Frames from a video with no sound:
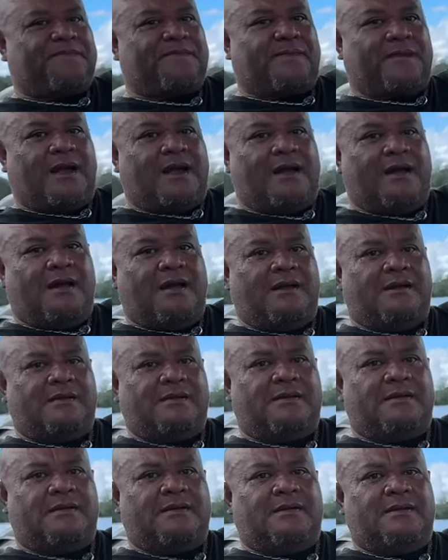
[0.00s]
your favorite
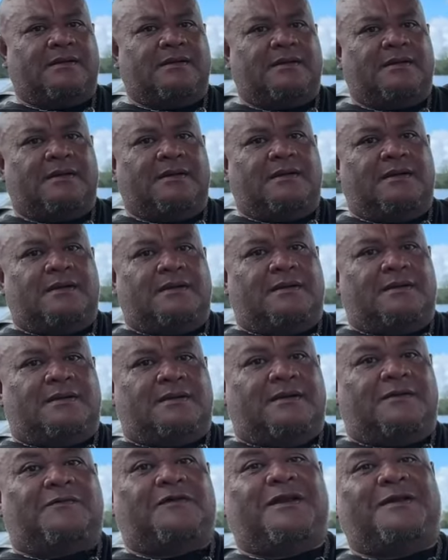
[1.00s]
country outside Palau?
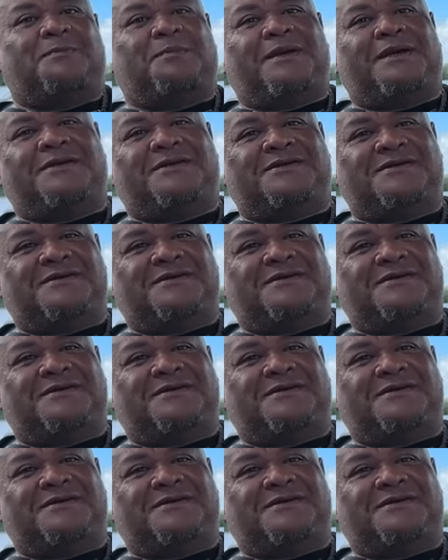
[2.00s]
Philippines.